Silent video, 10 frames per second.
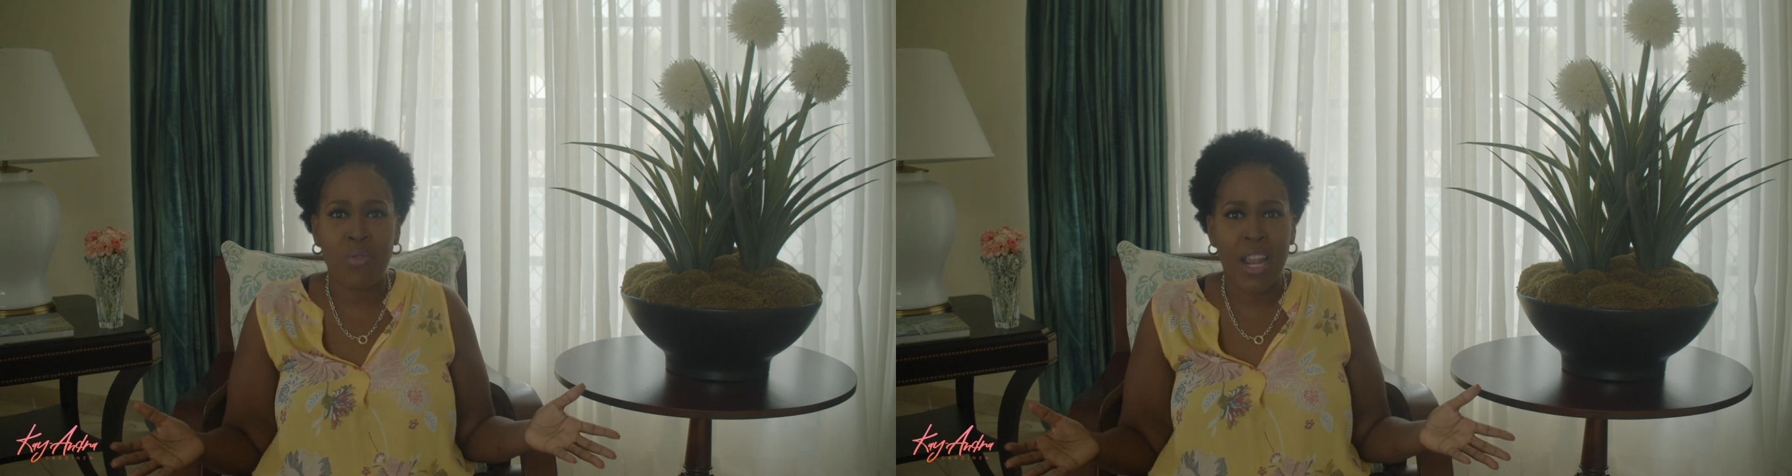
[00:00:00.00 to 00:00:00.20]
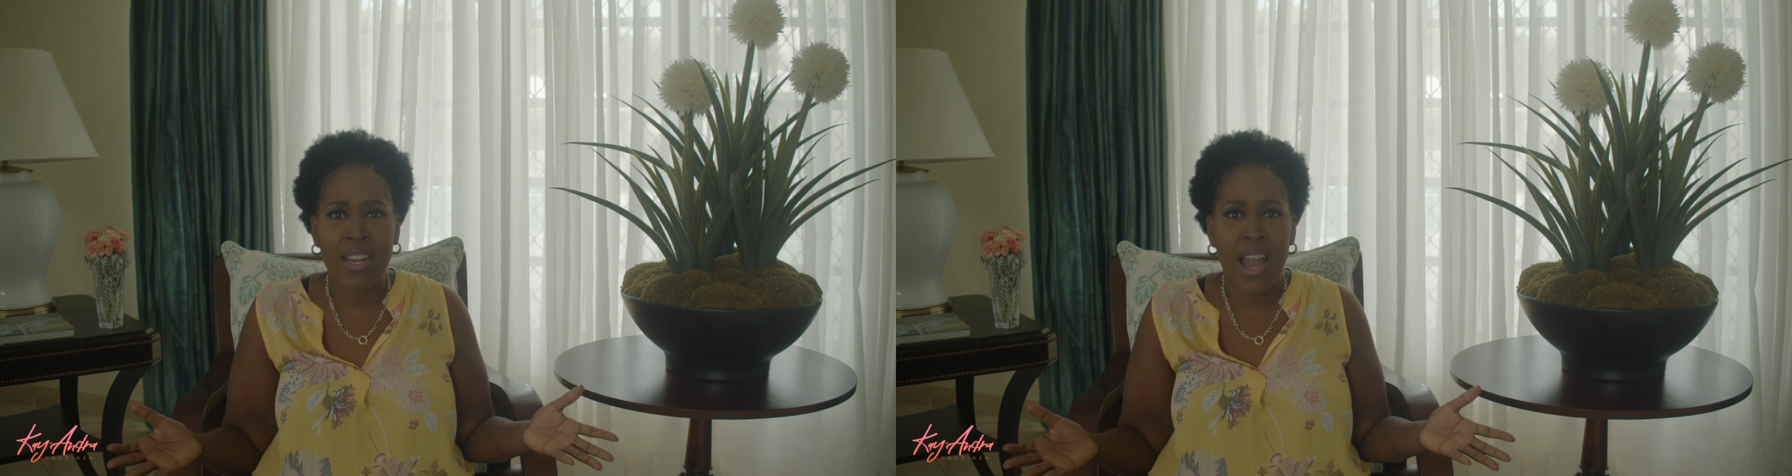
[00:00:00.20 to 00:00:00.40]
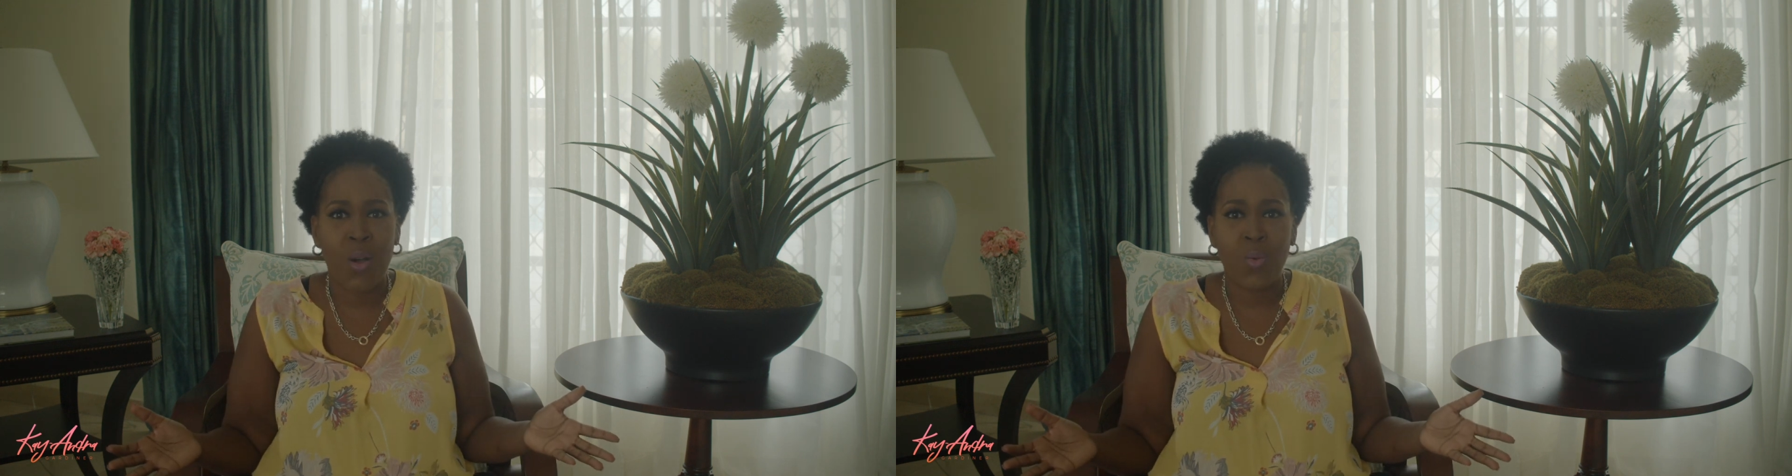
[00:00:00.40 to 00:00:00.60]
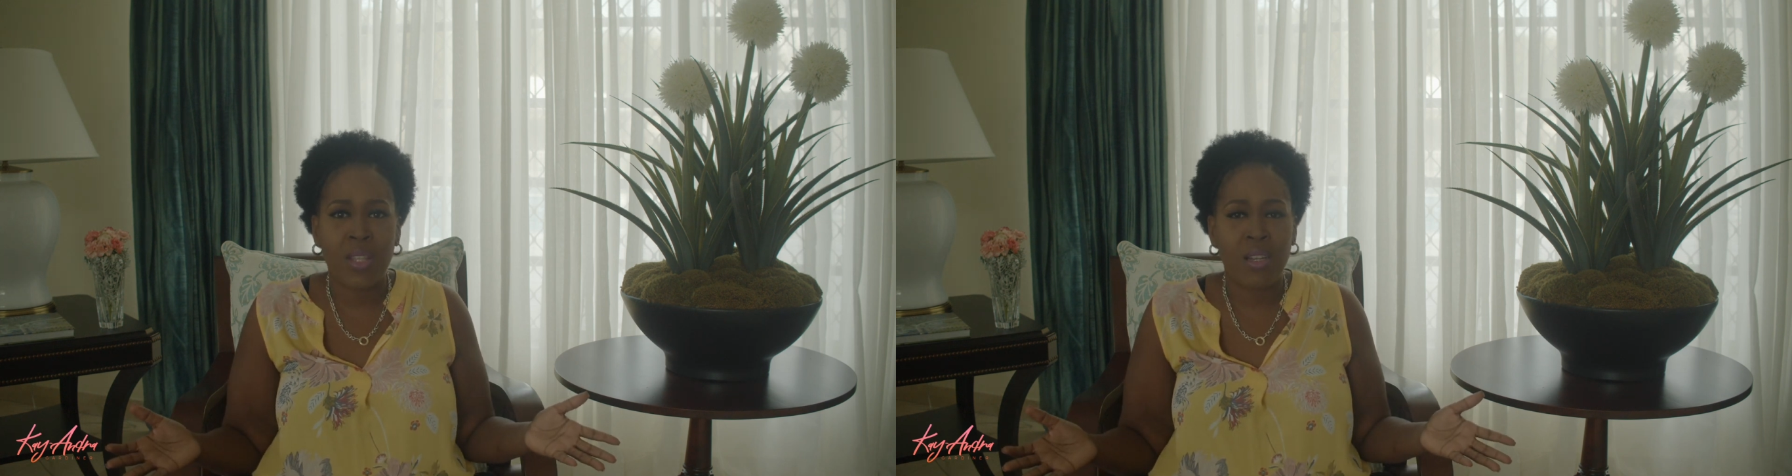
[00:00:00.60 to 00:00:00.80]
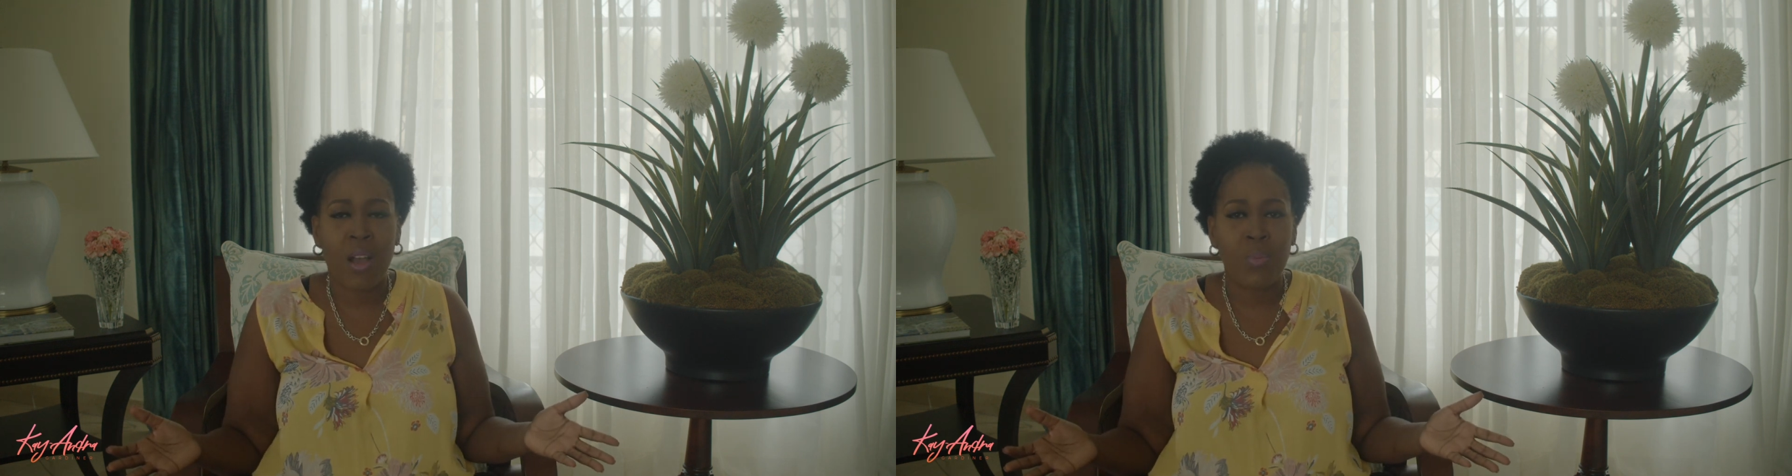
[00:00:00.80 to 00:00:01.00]
right now
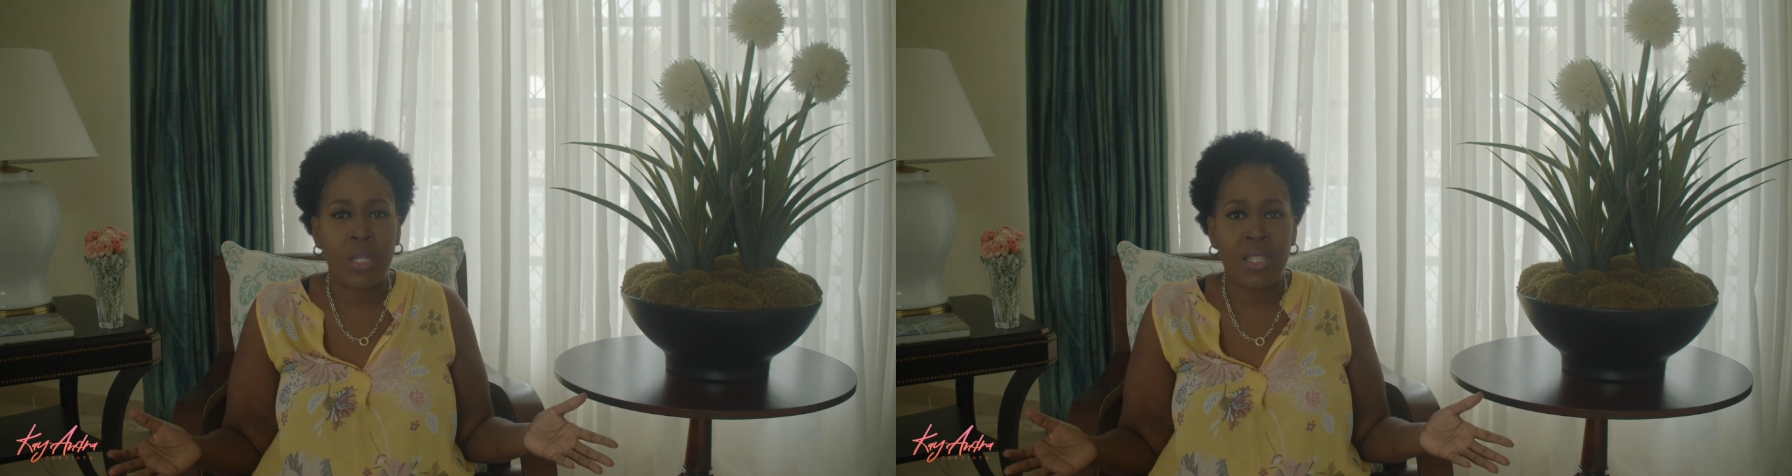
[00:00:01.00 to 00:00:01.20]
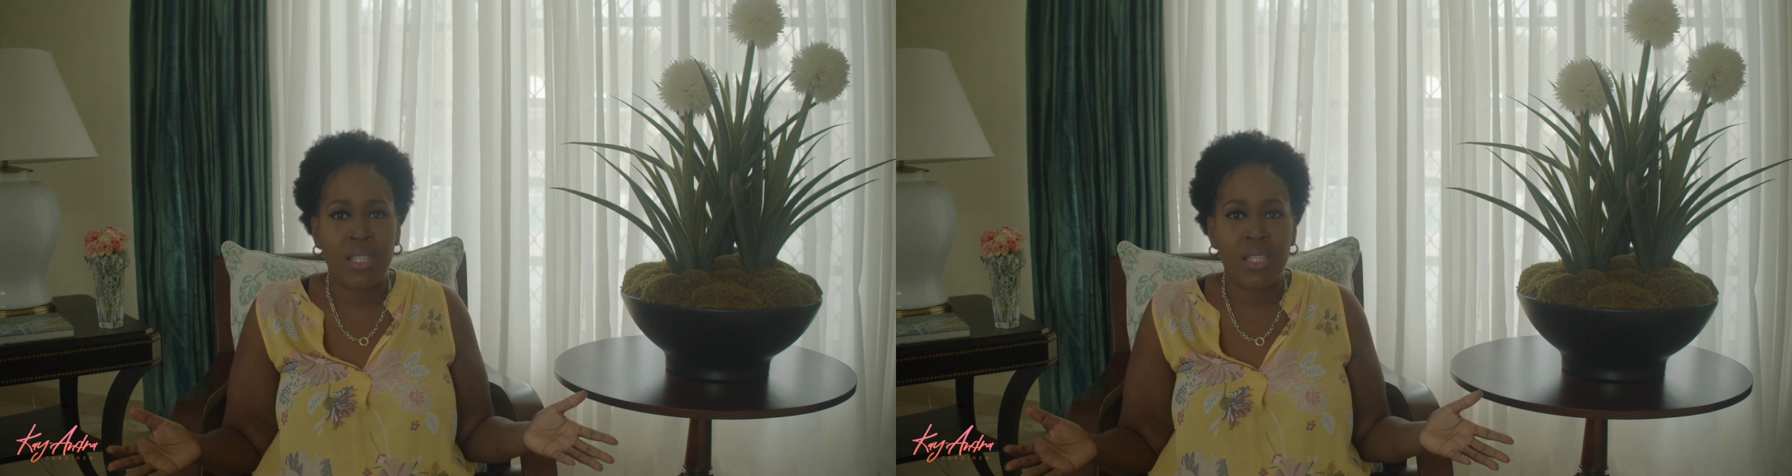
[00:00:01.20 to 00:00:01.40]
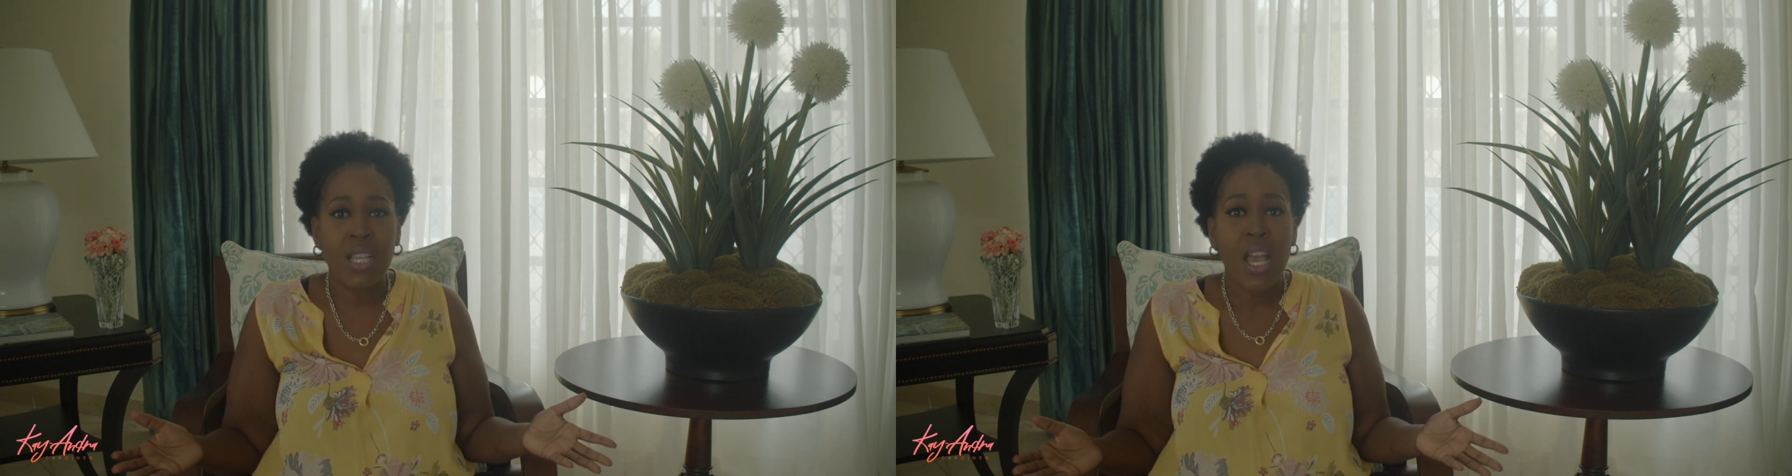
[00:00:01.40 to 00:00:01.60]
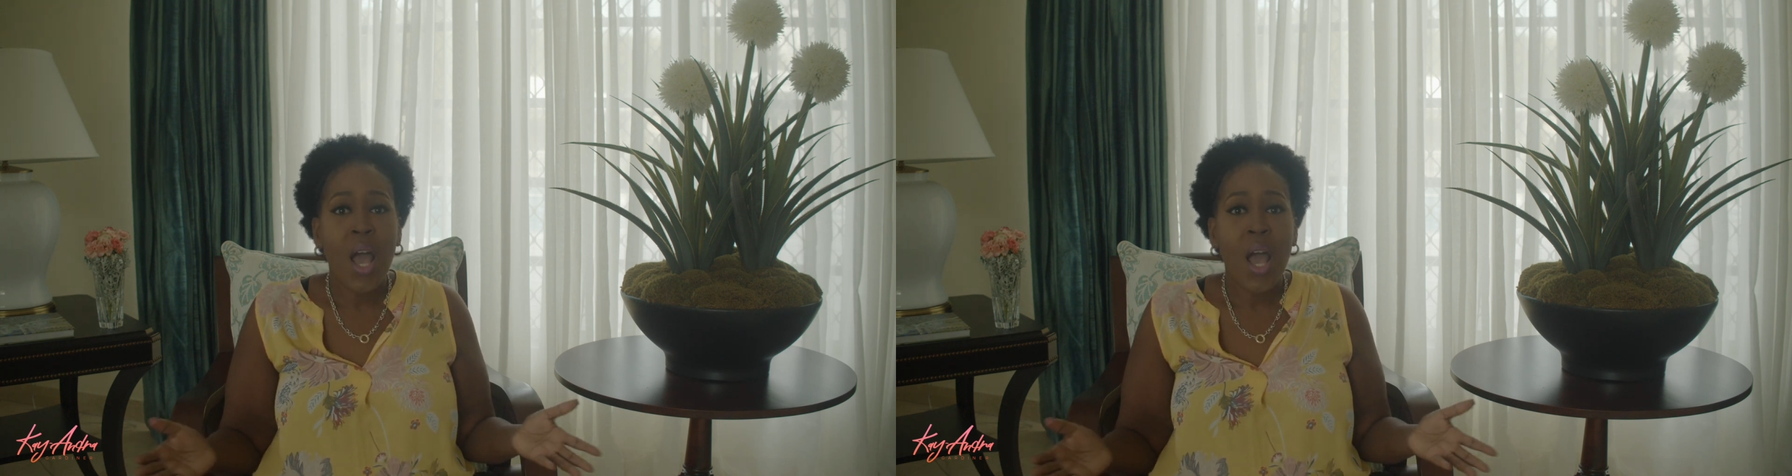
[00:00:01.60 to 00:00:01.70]
within our business.